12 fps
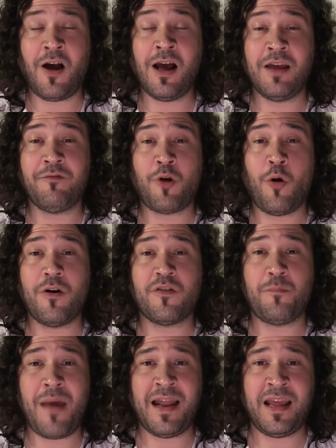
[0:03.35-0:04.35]
I, of
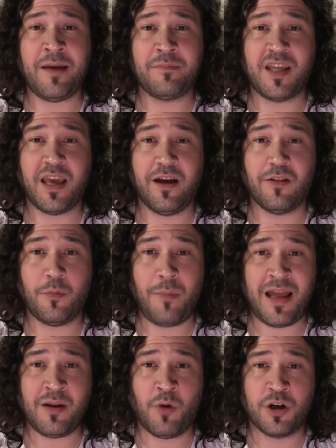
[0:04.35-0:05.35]
course, Manny MTL or
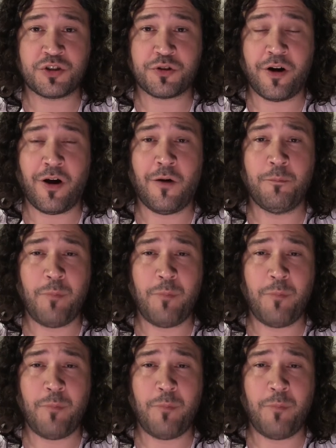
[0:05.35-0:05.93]
Manny Montreal.